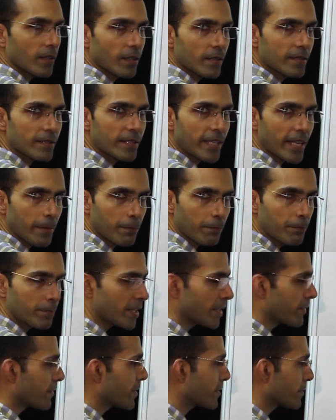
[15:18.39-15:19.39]
same
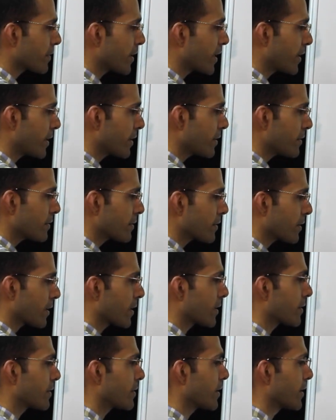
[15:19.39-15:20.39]
previous radius,
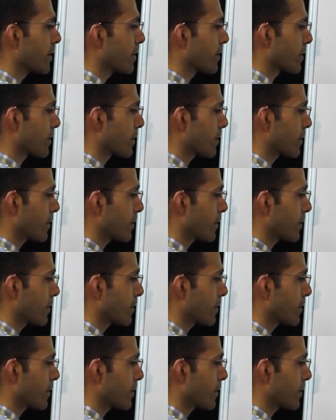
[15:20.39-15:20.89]
cut the arc.